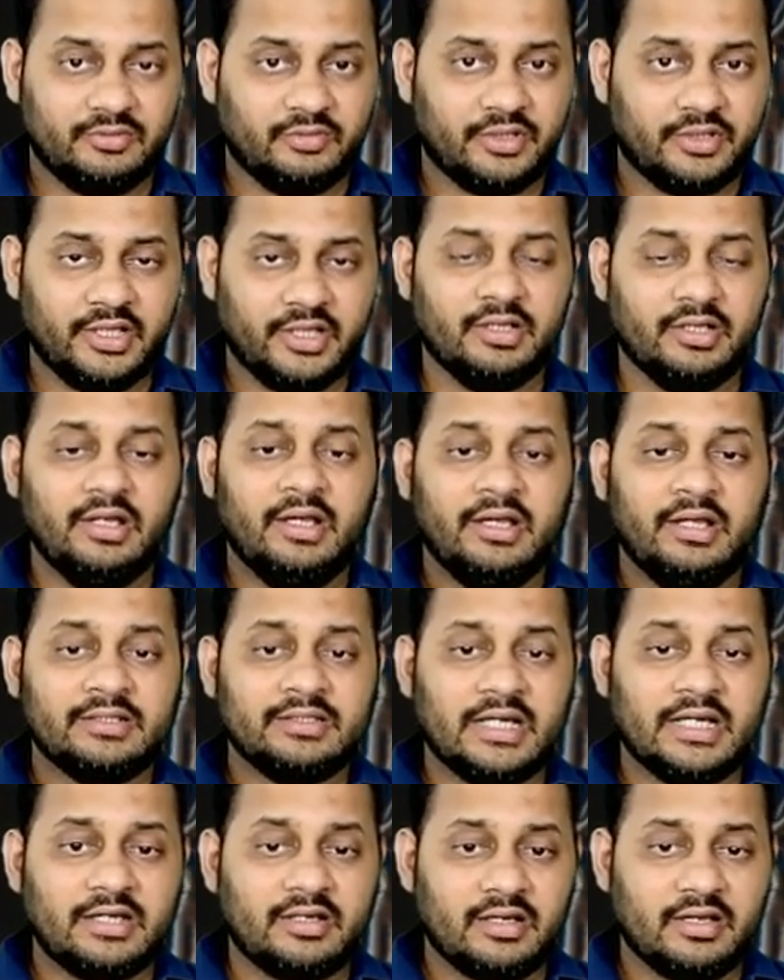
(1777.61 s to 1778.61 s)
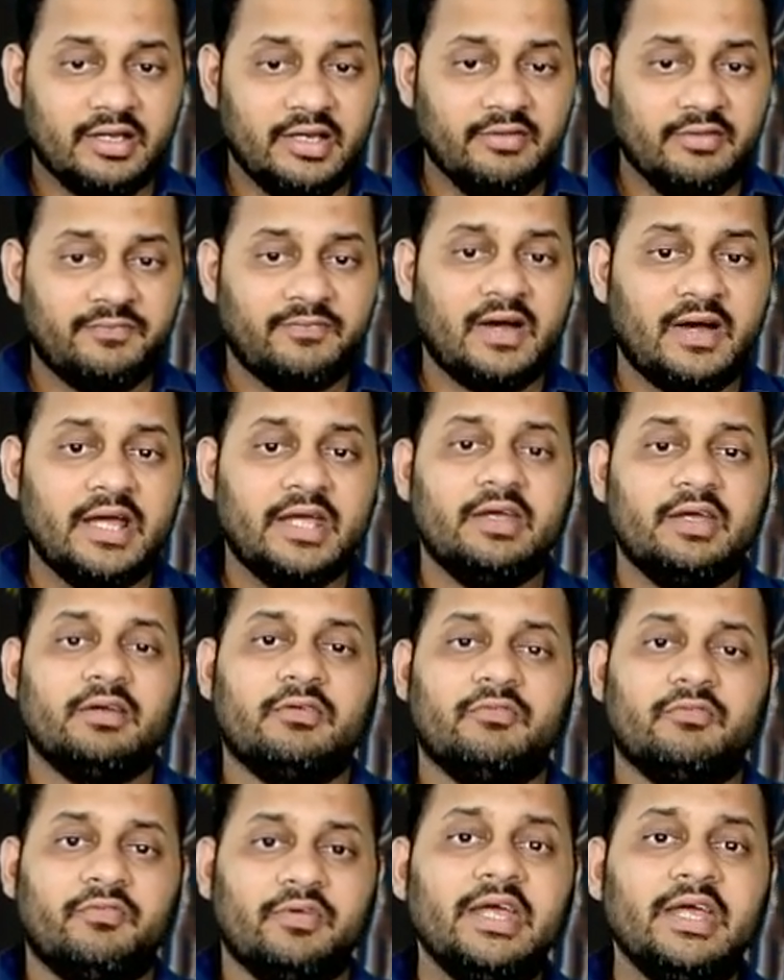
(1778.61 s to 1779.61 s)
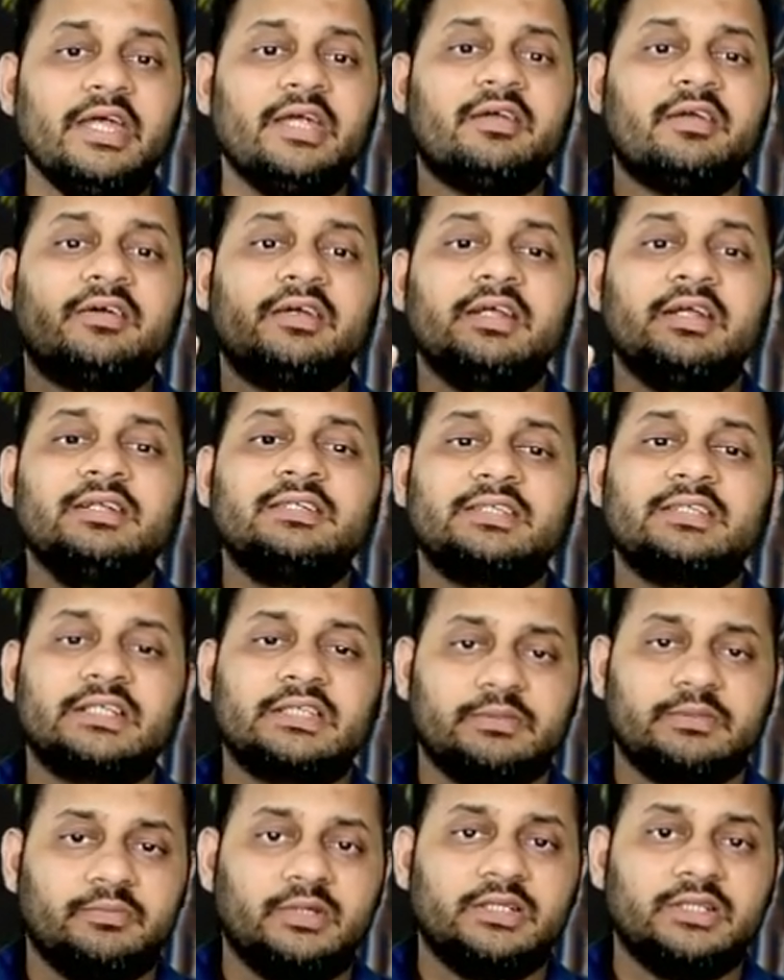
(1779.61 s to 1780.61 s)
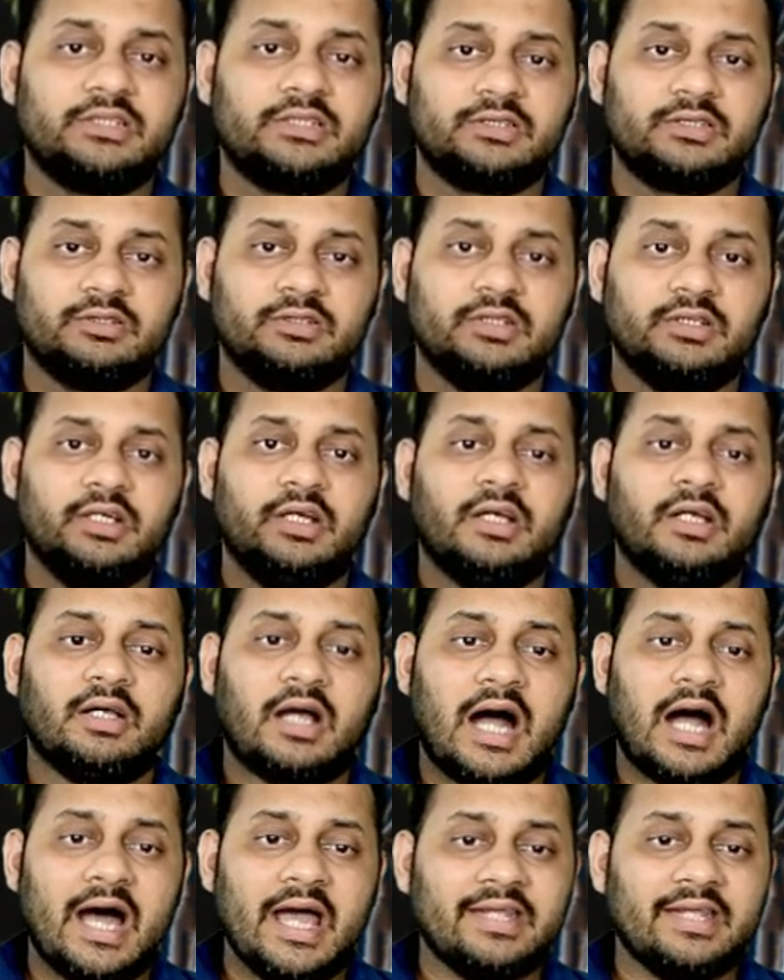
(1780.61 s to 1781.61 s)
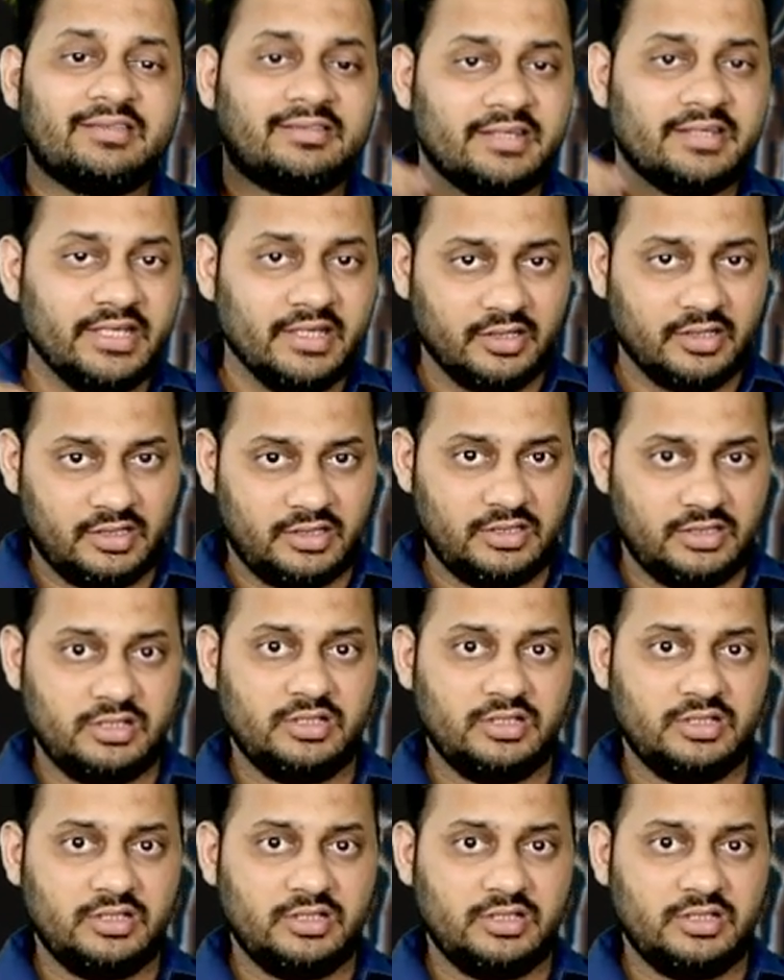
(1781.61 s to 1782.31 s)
Okay, that if I wait till 6 months, I think